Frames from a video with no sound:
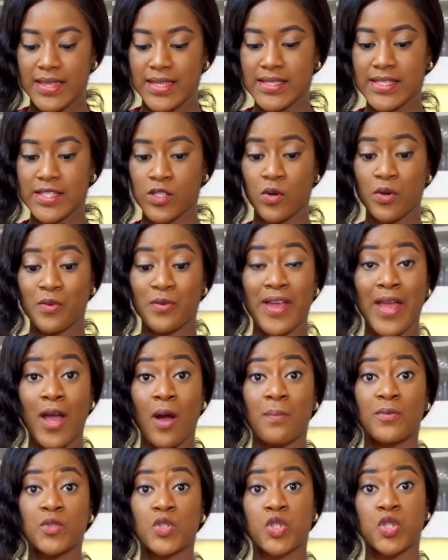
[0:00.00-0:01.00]
This is going to
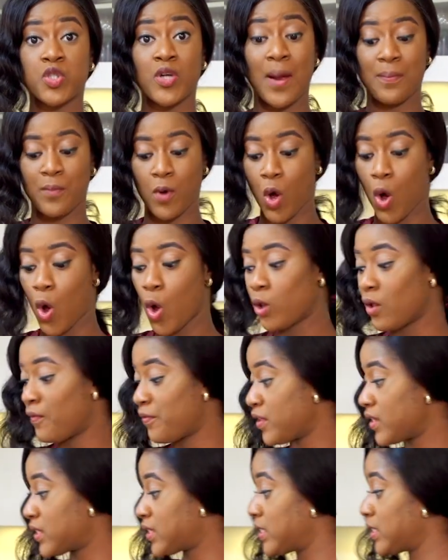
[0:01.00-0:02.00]
help trap all
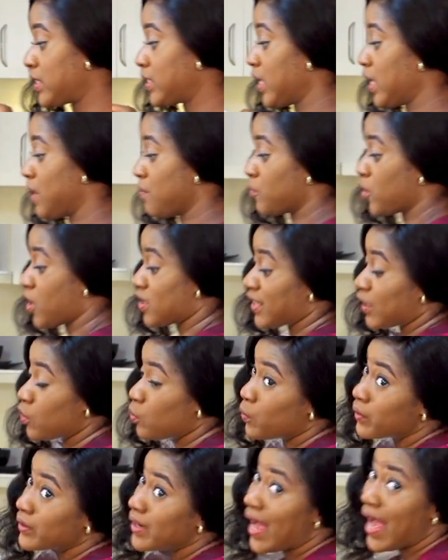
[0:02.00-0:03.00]
of the steam because I
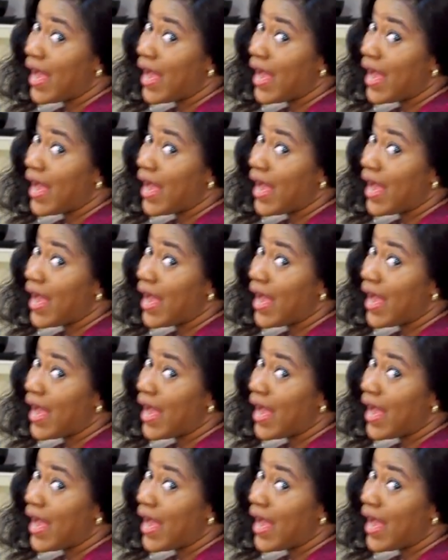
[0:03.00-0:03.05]
don't want